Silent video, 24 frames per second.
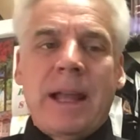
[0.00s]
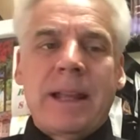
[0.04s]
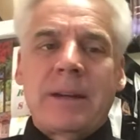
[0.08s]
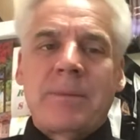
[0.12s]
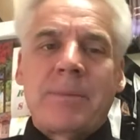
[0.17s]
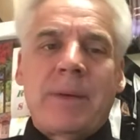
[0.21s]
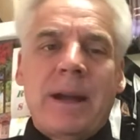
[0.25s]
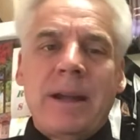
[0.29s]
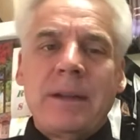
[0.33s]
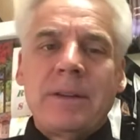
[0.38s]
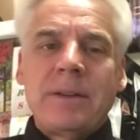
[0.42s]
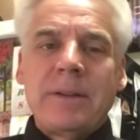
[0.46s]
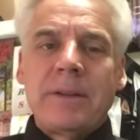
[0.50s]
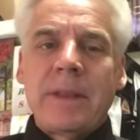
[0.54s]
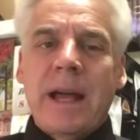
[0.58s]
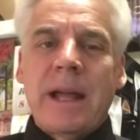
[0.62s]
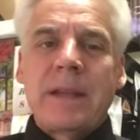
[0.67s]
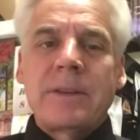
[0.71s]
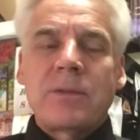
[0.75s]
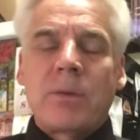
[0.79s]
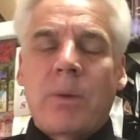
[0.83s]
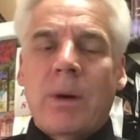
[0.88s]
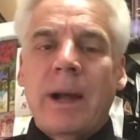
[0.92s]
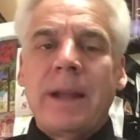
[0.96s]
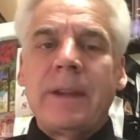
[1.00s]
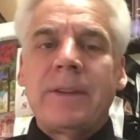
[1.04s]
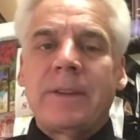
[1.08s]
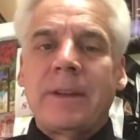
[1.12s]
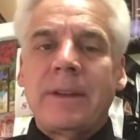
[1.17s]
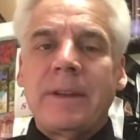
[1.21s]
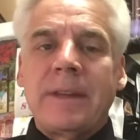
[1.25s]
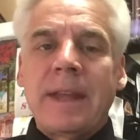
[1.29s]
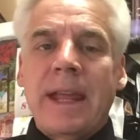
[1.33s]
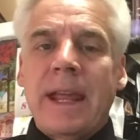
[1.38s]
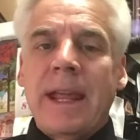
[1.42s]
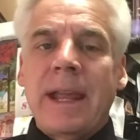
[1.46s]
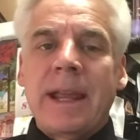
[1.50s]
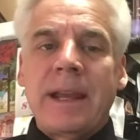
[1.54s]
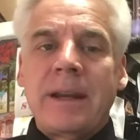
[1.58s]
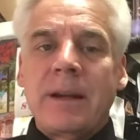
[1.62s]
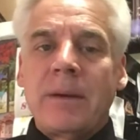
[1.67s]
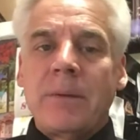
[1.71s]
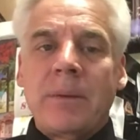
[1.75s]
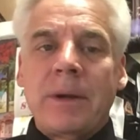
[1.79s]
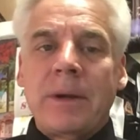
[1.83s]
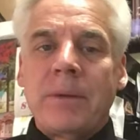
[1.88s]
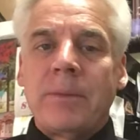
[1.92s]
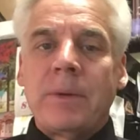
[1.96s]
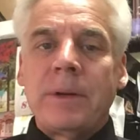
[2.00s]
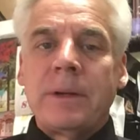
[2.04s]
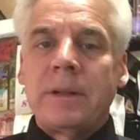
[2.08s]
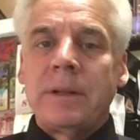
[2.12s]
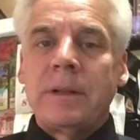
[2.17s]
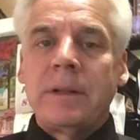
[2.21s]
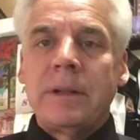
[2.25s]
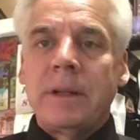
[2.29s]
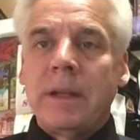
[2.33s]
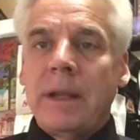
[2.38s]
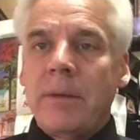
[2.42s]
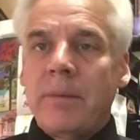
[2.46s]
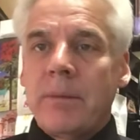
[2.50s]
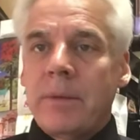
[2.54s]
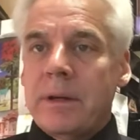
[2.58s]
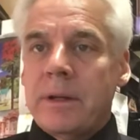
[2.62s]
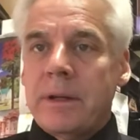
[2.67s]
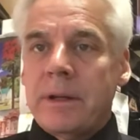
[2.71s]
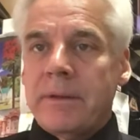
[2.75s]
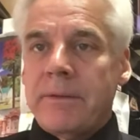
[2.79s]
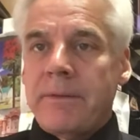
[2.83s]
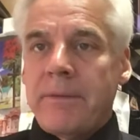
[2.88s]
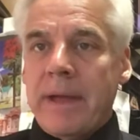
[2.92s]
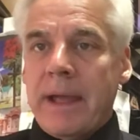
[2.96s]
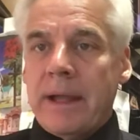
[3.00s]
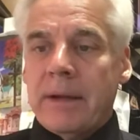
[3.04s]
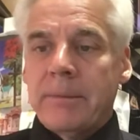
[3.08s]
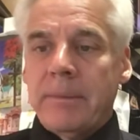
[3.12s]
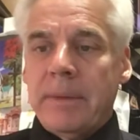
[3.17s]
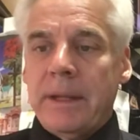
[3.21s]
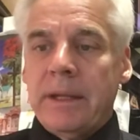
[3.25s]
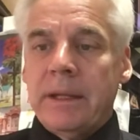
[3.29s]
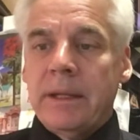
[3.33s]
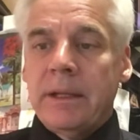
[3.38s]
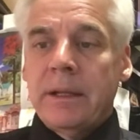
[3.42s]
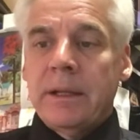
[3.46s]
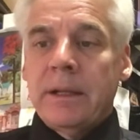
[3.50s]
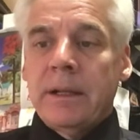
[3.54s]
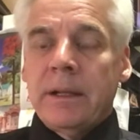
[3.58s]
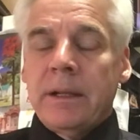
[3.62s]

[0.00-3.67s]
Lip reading: I could probably do that twice a day, and it wouldn't affect me.